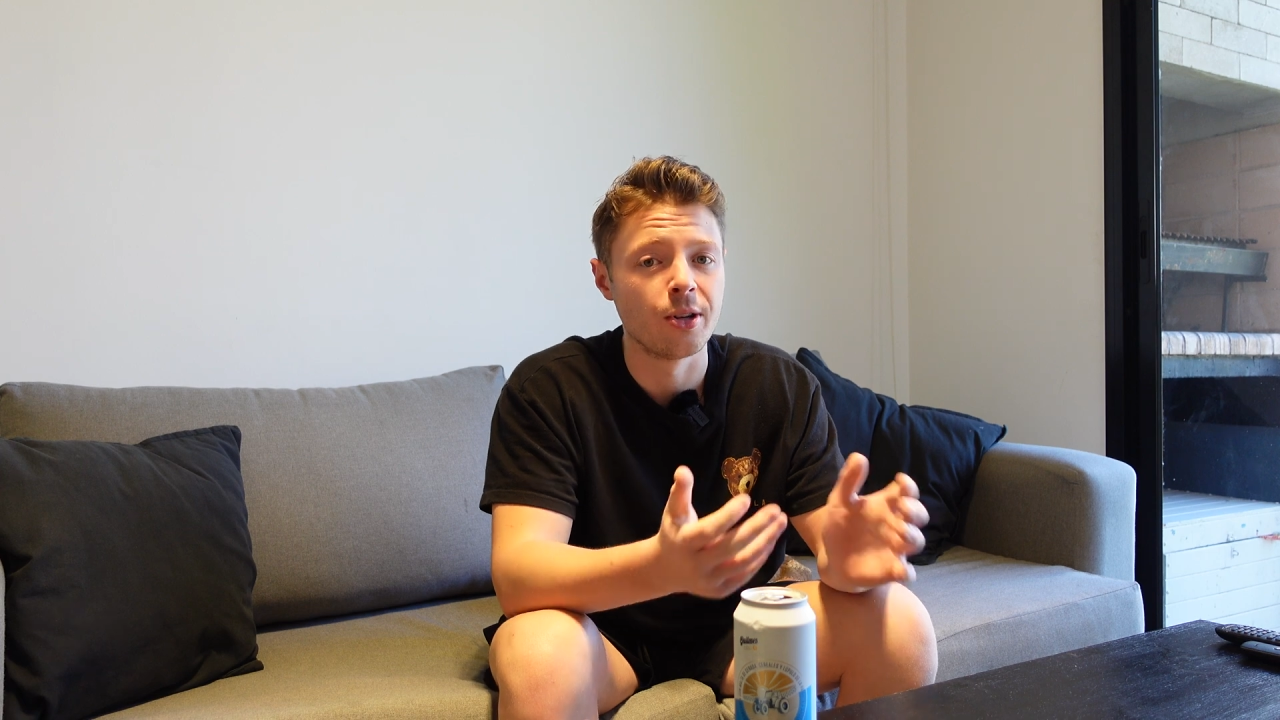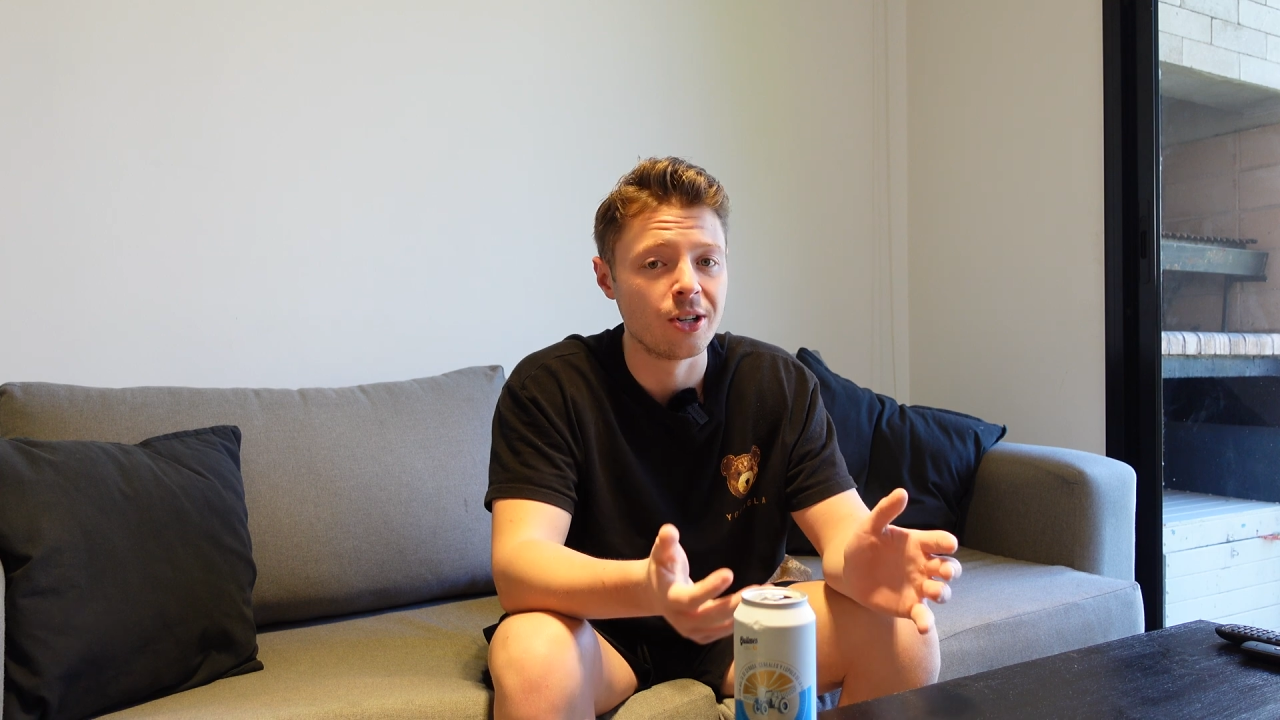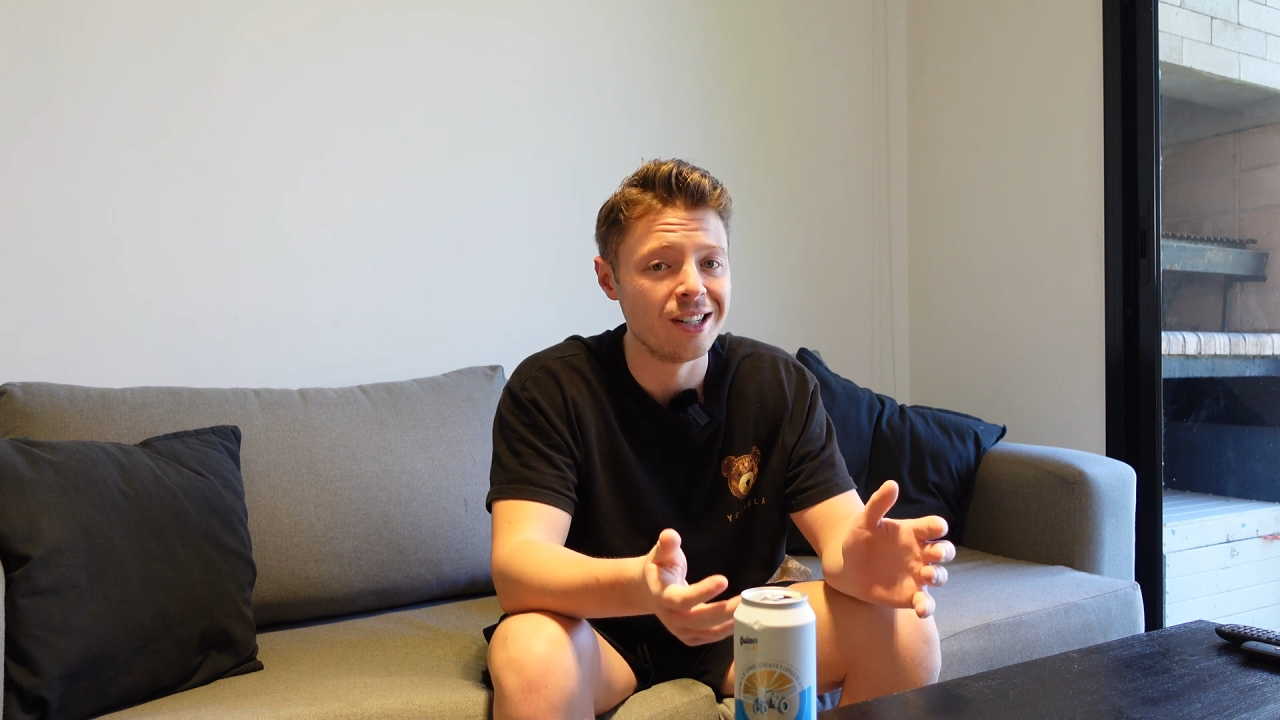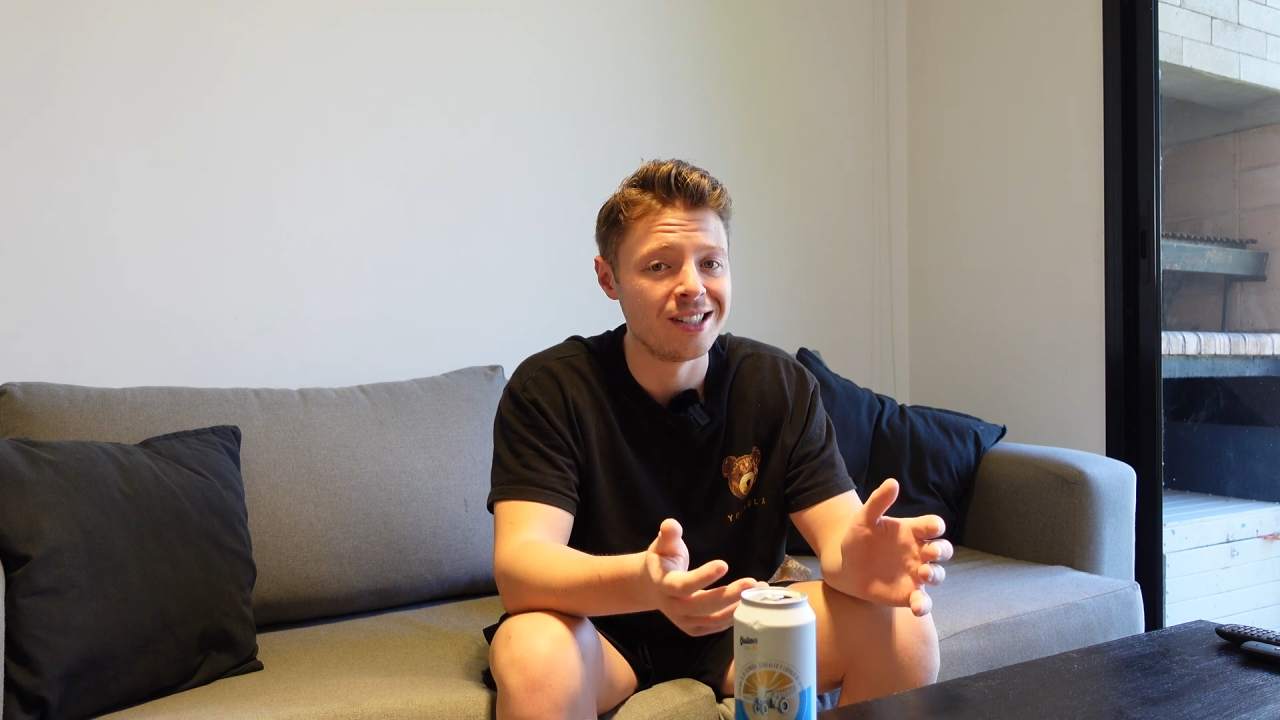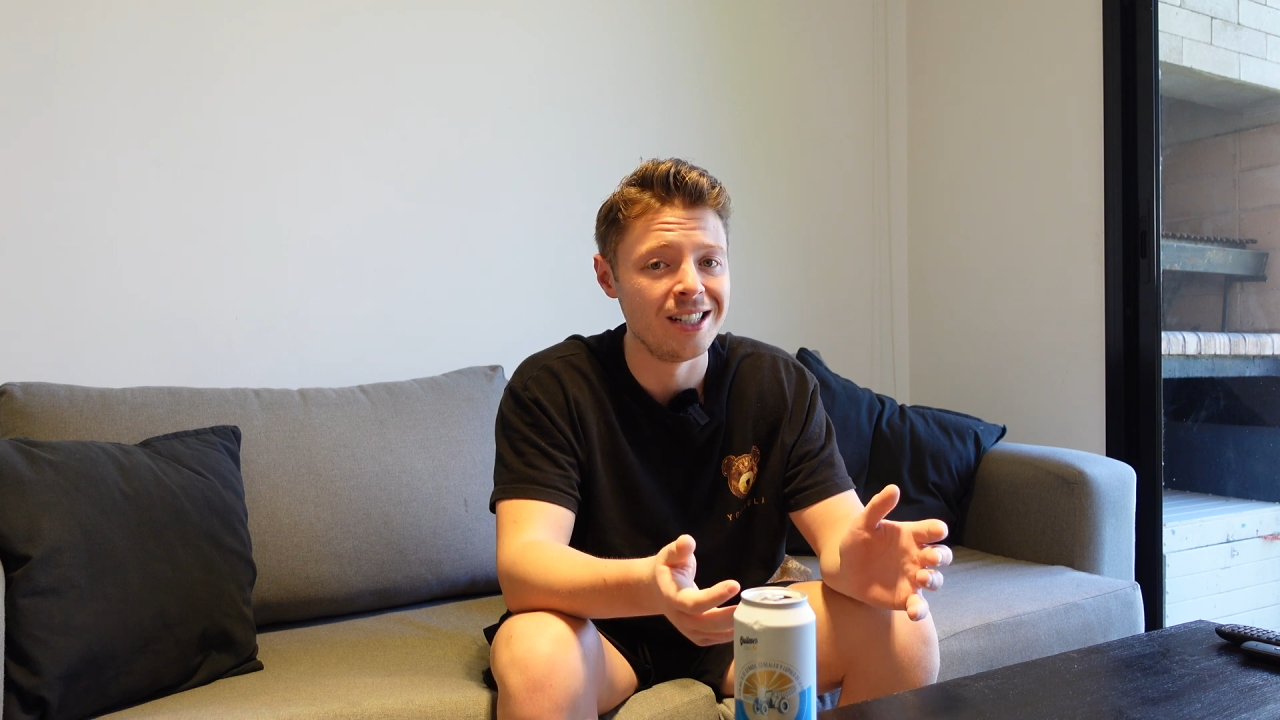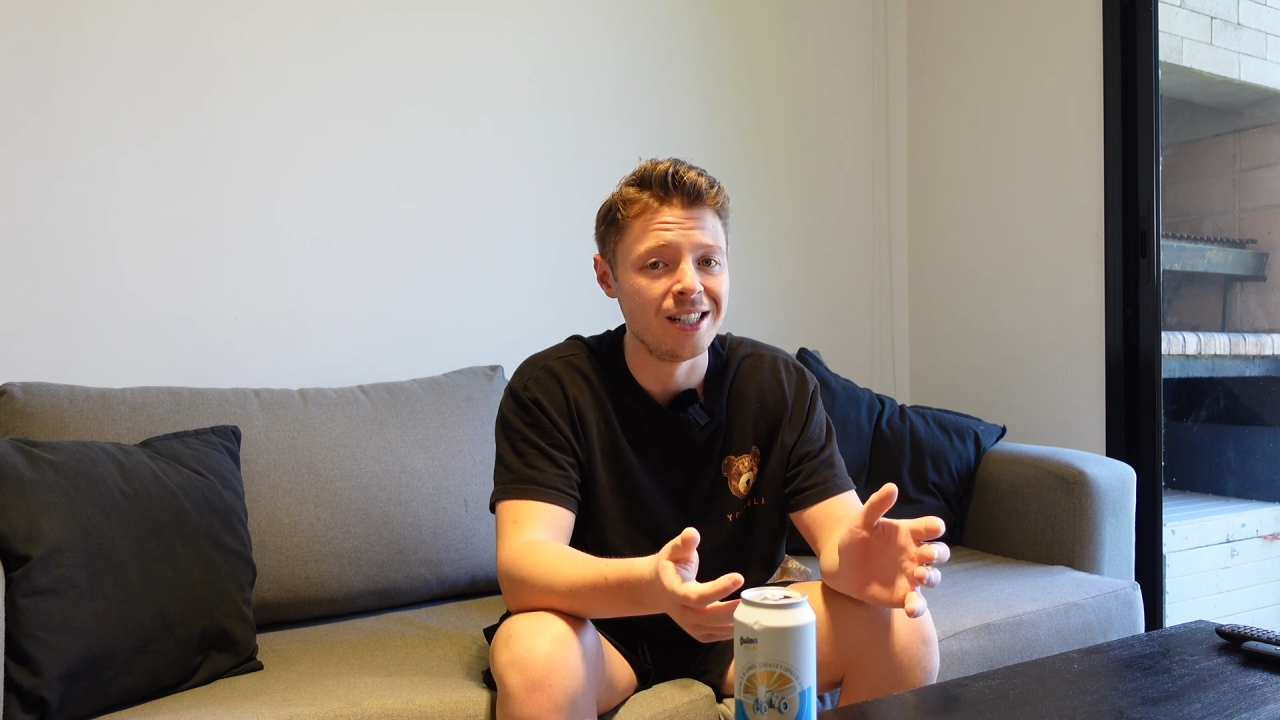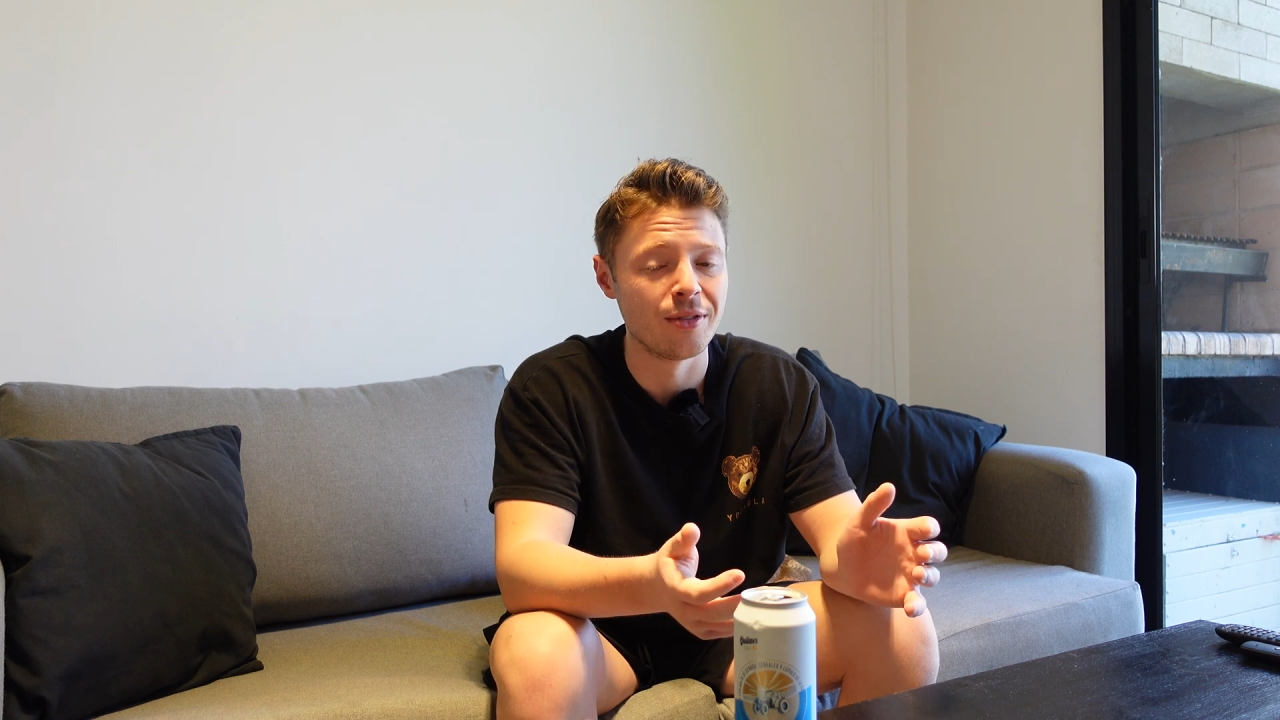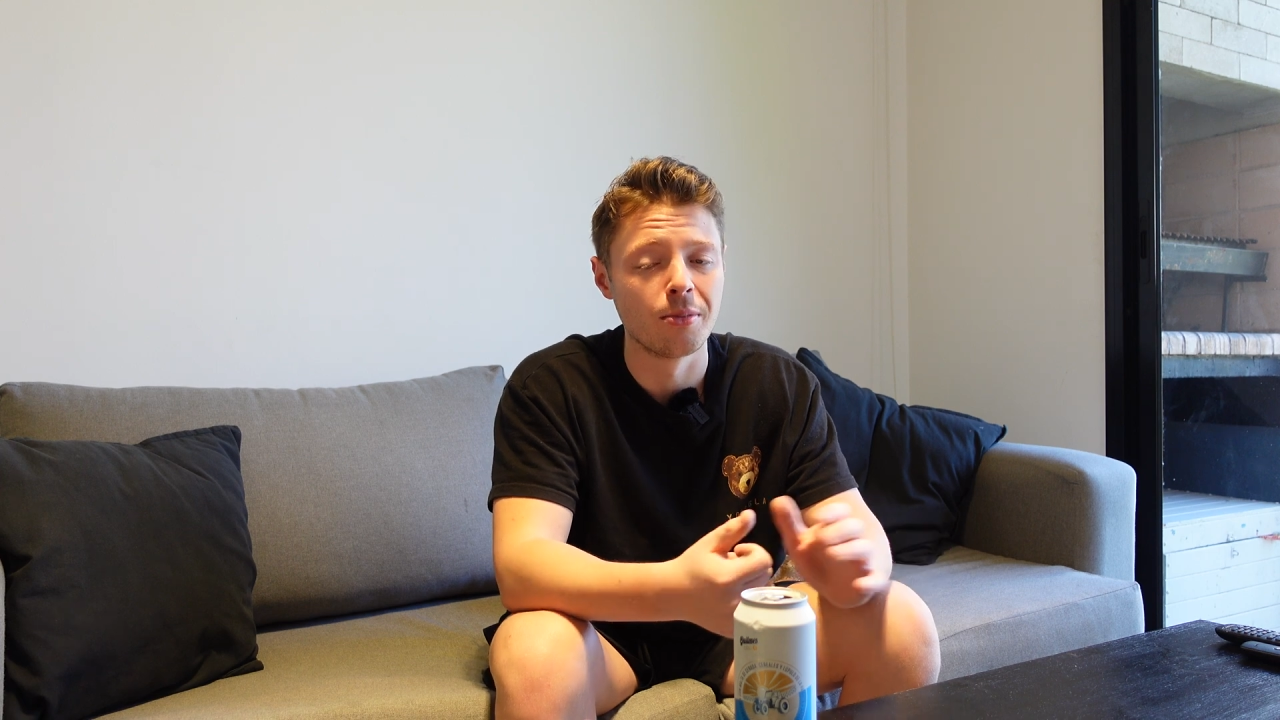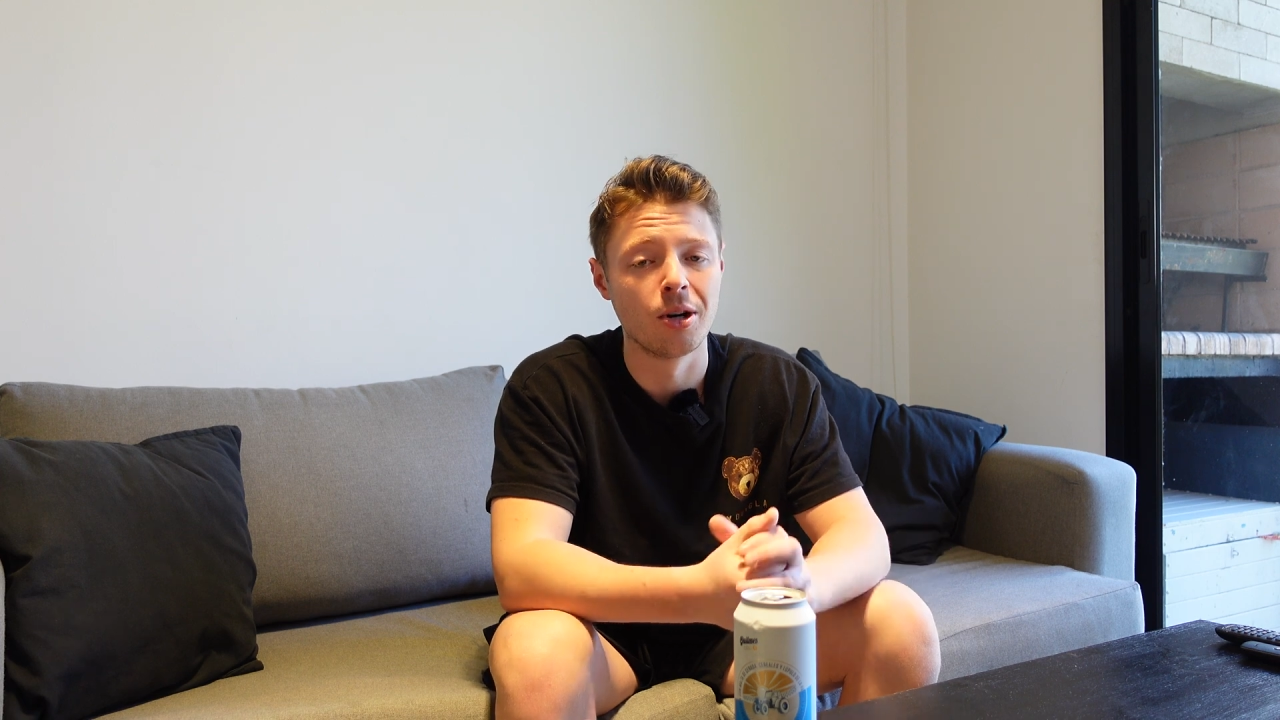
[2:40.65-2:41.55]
they're gonna see different